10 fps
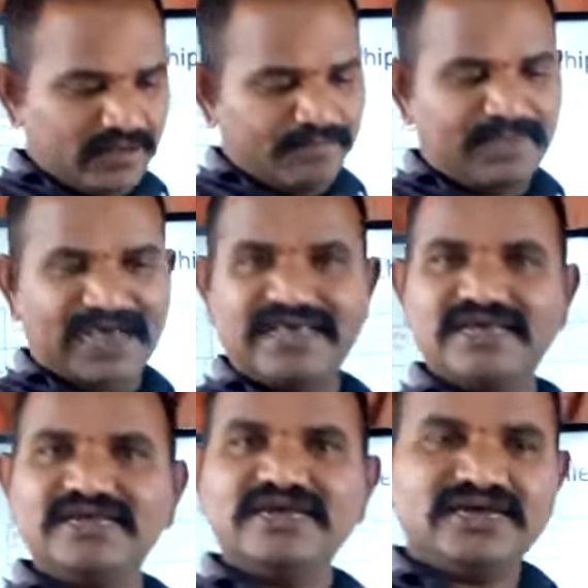
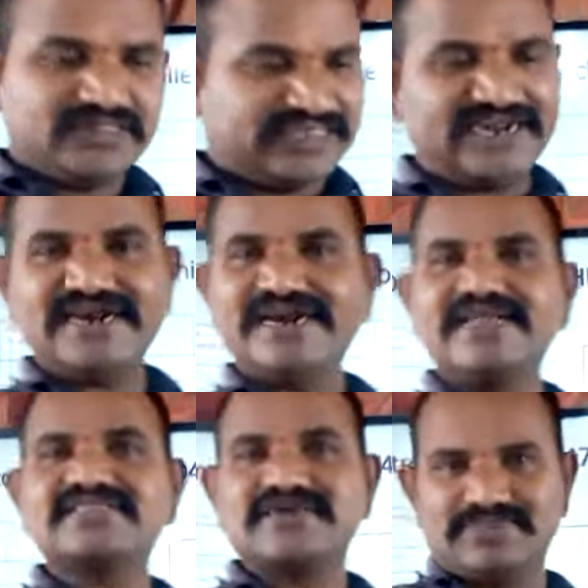by generating
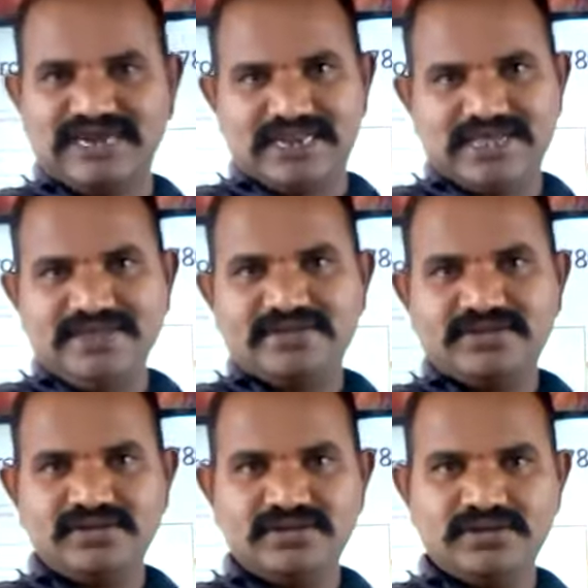some delay,
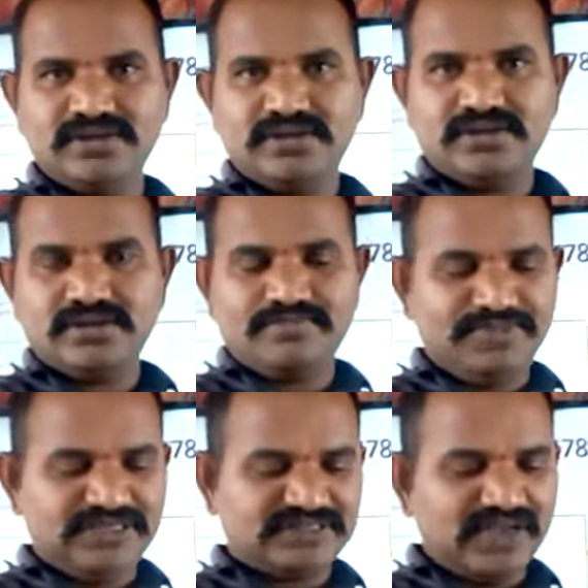
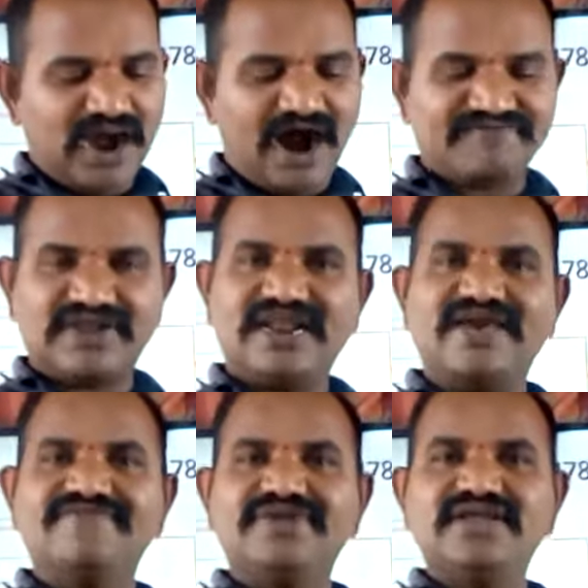means after
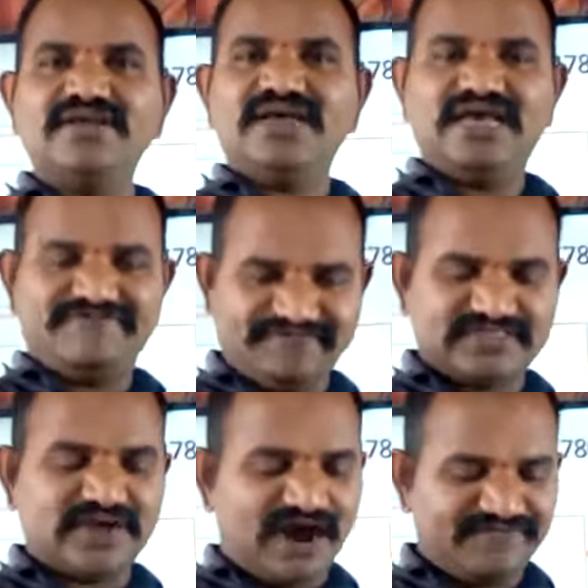every
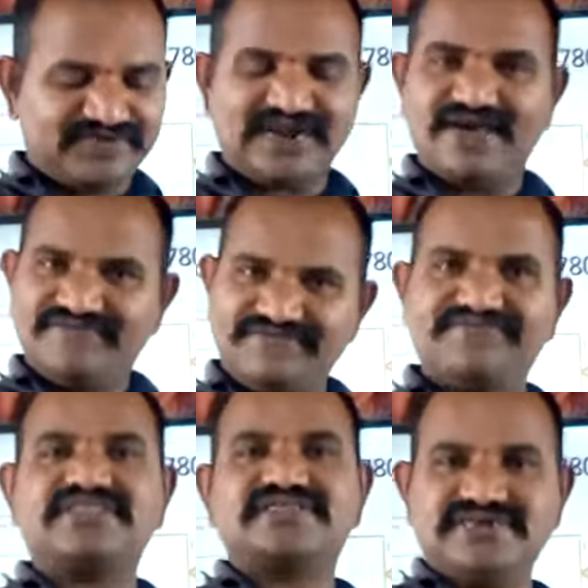fixed
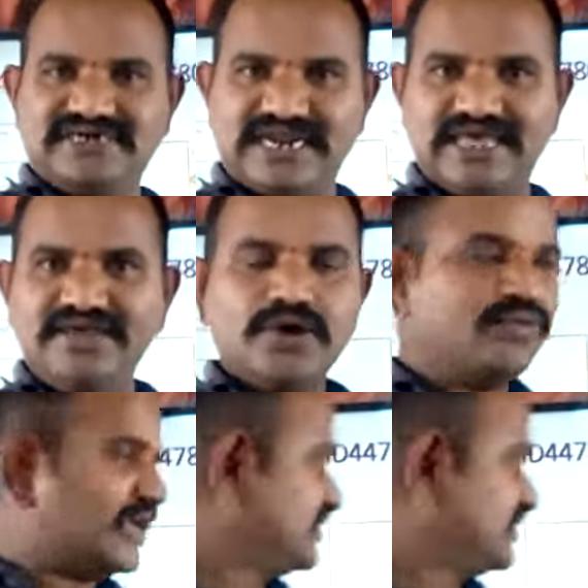delay, we are